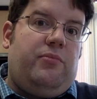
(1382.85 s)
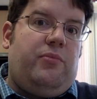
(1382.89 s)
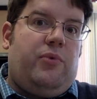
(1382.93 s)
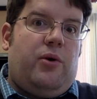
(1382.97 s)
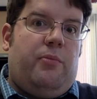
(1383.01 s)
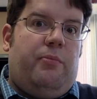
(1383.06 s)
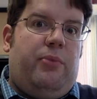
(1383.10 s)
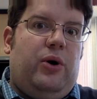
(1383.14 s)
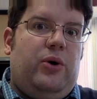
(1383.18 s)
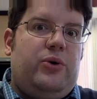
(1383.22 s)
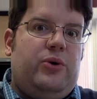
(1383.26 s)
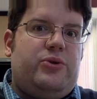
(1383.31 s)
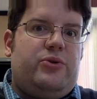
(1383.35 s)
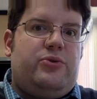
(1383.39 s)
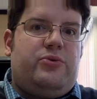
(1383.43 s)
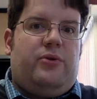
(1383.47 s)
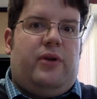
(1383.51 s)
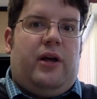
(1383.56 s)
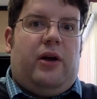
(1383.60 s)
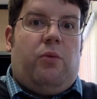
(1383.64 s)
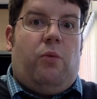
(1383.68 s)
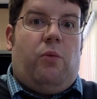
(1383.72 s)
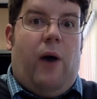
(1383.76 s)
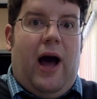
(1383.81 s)
composers
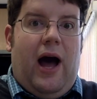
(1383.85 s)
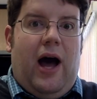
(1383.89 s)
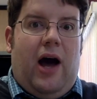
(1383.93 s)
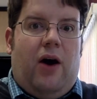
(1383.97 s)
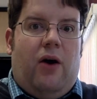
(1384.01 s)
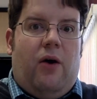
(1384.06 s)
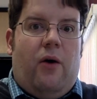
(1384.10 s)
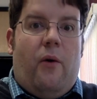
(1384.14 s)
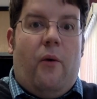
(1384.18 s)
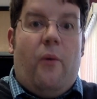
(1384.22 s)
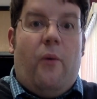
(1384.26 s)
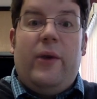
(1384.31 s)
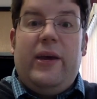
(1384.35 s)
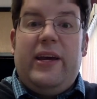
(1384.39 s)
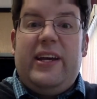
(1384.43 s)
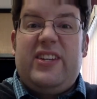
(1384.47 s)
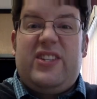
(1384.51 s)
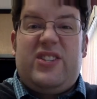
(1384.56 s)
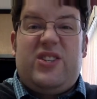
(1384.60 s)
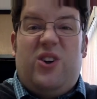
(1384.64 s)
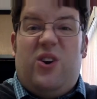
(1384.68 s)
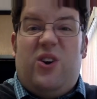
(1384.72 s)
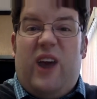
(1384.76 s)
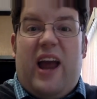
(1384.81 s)
were like, wow, we can
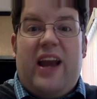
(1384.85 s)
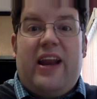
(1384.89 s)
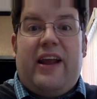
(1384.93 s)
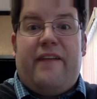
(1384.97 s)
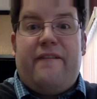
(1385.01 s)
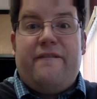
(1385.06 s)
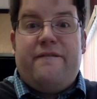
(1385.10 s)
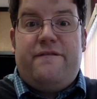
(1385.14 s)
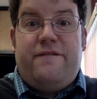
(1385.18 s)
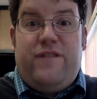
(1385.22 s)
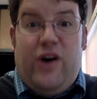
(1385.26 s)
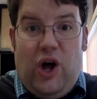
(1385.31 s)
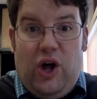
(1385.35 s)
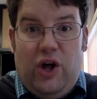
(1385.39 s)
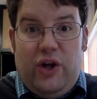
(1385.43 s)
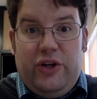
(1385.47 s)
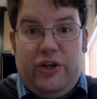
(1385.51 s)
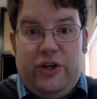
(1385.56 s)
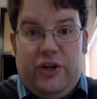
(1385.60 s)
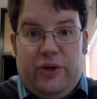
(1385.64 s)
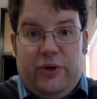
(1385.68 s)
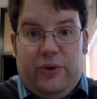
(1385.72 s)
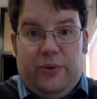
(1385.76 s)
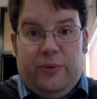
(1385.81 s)
start adding
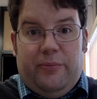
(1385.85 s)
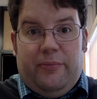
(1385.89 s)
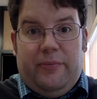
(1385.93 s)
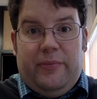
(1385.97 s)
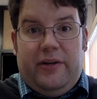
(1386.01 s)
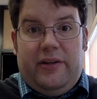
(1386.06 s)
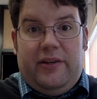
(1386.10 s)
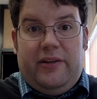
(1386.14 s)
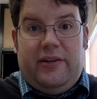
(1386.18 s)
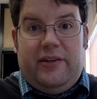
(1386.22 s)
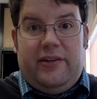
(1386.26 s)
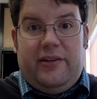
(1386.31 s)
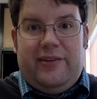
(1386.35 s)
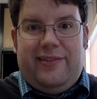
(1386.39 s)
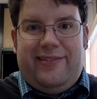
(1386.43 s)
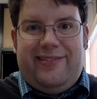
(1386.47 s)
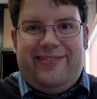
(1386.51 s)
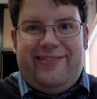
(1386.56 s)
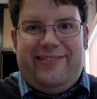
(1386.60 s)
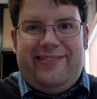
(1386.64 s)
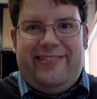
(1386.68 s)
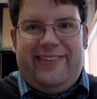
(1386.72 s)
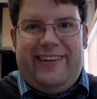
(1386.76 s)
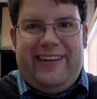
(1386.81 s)
volume
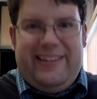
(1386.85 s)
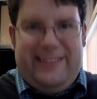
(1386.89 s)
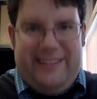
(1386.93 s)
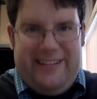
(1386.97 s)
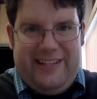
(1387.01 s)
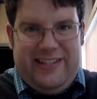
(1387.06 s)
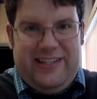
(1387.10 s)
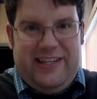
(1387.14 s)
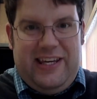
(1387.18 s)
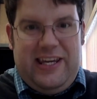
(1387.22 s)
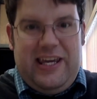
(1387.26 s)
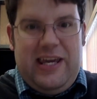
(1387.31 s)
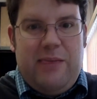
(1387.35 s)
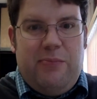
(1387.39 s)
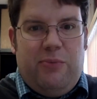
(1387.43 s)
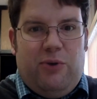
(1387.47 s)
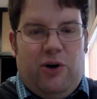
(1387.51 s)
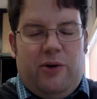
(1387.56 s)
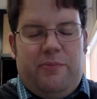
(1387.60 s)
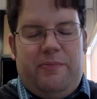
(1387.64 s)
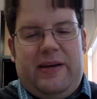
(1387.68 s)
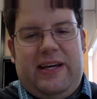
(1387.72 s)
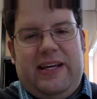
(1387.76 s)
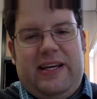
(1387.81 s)
in these
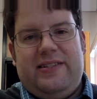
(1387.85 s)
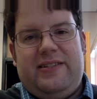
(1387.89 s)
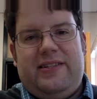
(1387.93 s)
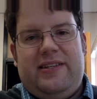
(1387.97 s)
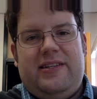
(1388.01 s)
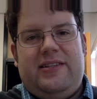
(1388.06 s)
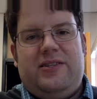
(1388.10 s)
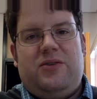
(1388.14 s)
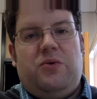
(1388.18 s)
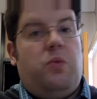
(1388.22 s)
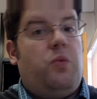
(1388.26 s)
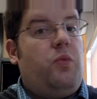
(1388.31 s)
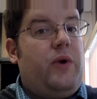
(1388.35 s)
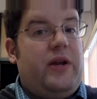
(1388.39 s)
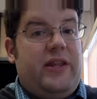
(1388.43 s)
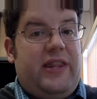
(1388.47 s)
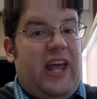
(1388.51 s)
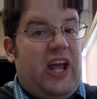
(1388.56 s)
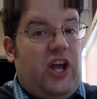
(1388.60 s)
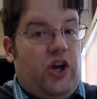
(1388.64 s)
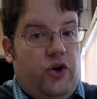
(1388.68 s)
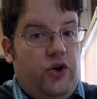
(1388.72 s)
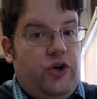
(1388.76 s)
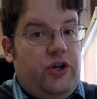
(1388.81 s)
keyboard pieces when
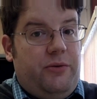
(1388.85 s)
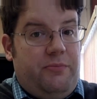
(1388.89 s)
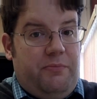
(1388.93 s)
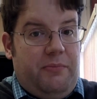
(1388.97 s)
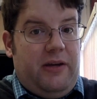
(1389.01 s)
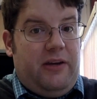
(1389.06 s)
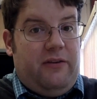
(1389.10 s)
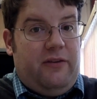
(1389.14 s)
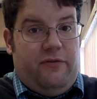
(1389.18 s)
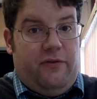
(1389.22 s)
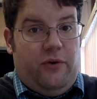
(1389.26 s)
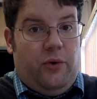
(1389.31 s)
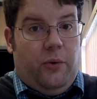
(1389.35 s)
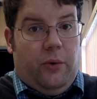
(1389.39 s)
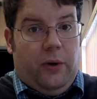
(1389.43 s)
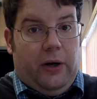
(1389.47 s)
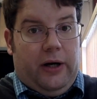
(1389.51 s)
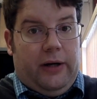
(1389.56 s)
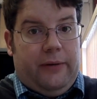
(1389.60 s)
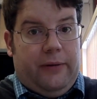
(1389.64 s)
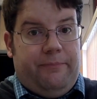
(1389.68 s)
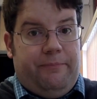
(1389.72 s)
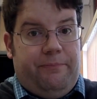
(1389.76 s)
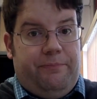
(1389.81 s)
they couldn't before.
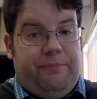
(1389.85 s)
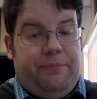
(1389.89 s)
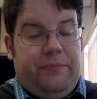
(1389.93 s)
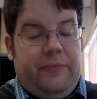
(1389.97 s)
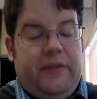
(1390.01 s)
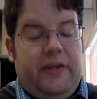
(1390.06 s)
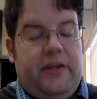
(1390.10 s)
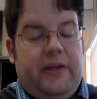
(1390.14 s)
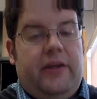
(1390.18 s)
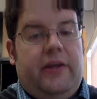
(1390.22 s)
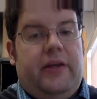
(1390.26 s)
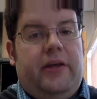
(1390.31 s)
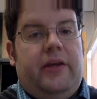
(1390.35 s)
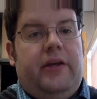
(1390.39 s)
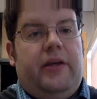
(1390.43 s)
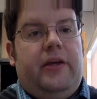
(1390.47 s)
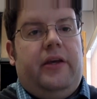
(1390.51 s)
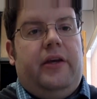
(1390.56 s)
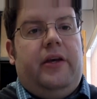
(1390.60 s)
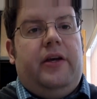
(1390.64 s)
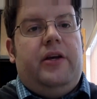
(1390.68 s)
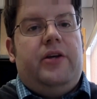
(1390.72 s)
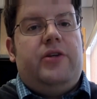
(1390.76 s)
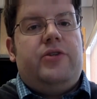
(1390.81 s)

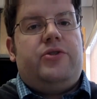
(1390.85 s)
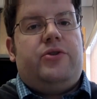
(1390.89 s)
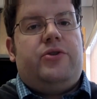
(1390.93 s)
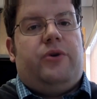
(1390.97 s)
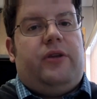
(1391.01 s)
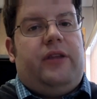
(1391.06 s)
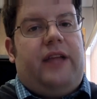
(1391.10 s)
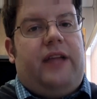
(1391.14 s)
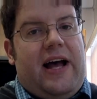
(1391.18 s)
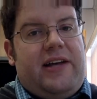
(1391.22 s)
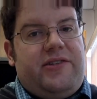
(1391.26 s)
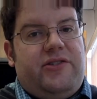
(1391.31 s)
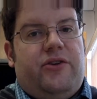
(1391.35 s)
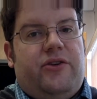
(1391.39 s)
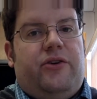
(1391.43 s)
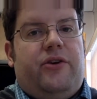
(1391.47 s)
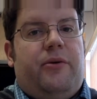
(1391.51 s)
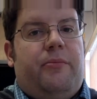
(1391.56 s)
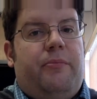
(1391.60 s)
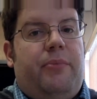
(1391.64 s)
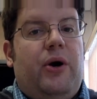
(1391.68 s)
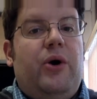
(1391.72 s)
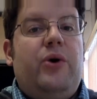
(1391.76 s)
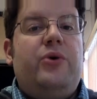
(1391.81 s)
So classical
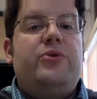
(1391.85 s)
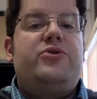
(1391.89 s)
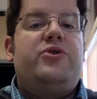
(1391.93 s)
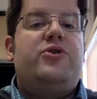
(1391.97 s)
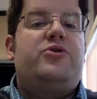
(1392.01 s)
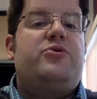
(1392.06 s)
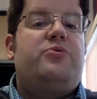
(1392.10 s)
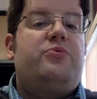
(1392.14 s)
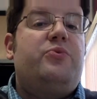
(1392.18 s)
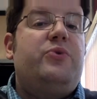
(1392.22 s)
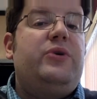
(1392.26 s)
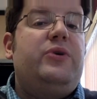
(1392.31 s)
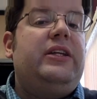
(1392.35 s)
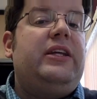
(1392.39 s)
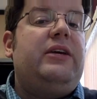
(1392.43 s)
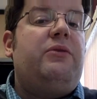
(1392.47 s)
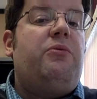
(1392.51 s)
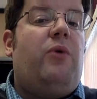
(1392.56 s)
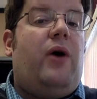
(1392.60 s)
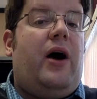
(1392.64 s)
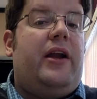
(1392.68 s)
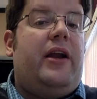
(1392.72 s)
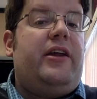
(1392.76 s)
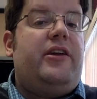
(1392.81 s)
composers really
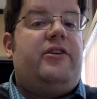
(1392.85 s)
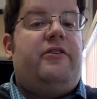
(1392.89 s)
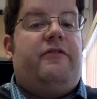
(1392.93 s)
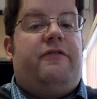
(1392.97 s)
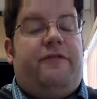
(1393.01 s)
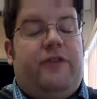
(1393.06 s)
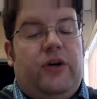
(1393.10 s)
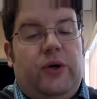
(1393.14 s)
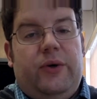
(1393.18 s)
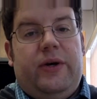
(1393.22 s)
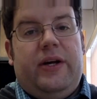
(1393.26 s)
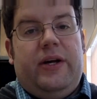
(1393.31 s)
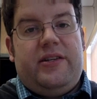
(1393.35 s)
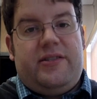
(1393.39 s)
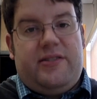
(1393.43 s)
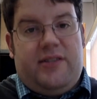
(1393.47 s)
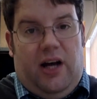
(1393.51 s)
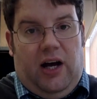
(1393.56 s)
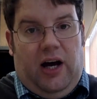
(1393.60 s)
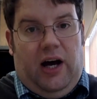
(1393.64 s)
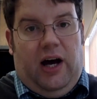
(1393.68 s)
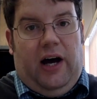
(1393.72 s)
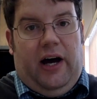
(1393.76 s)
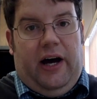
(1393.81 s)
wanted to focus
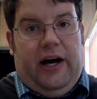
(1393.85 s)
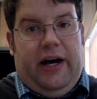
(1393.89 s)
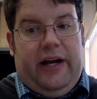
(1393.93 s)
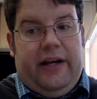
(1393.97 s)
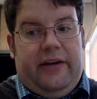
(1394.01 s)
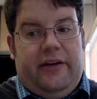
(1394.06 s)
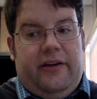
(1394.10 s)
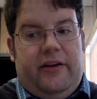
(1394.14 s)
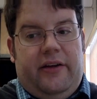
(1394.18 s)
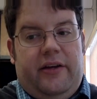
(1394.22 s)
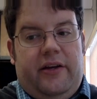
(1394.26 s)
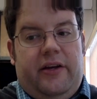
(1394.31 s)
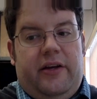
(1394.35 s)
on